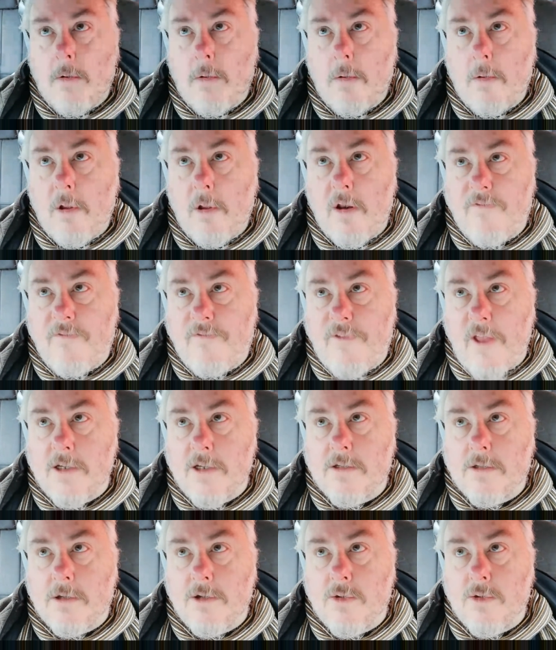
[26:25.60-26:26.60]

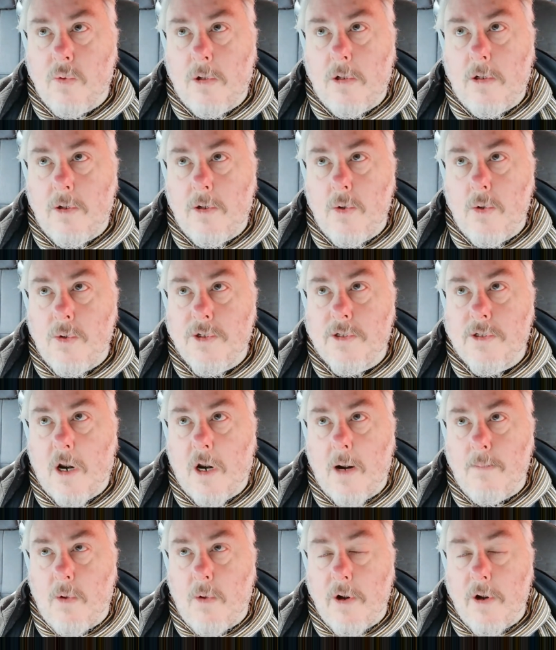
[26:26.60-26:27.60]
investors will lose
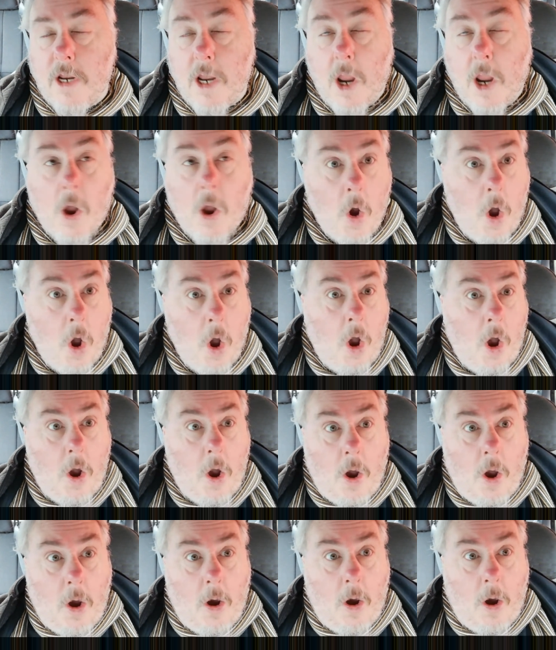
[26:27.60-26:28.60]
their money.
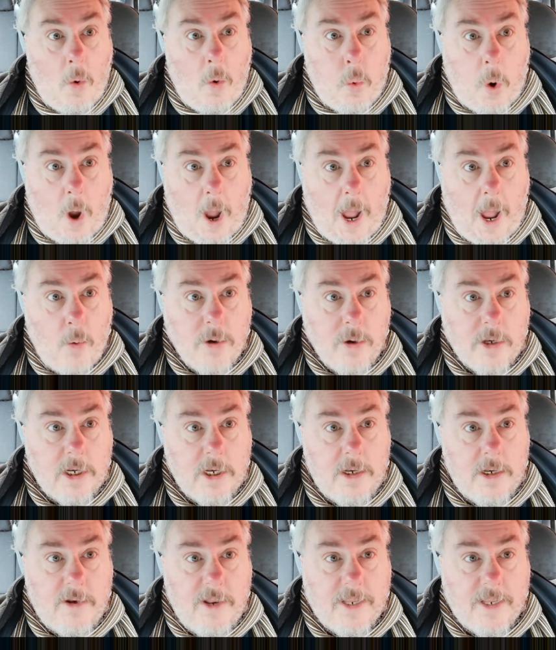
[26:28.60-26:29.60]
Wow, we
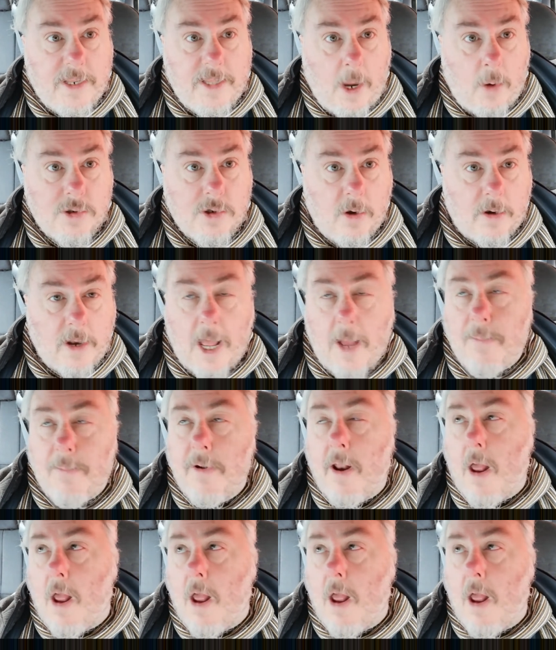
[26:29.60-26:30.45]
didn't think that was going to happen.